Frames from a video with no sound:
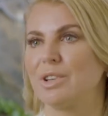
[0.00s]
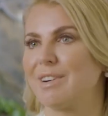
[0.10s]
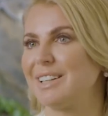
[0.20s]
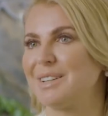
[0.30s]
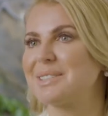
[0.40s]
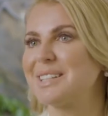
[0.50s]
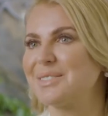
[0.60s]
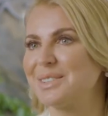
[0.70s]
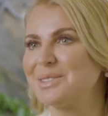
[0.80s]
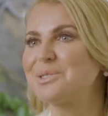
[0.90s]
run
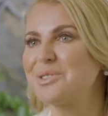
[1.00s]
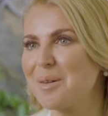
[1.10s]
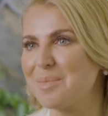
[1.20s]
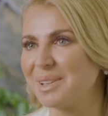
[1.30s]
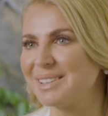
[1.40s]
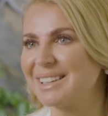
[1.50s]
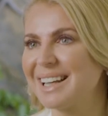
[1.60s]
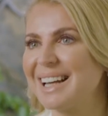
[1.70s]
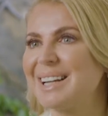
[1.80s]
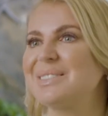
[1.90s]
ourselves into trouble.
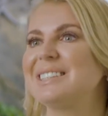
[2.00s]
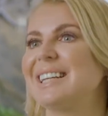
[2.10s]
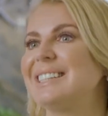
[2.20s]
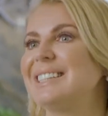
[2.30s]
We start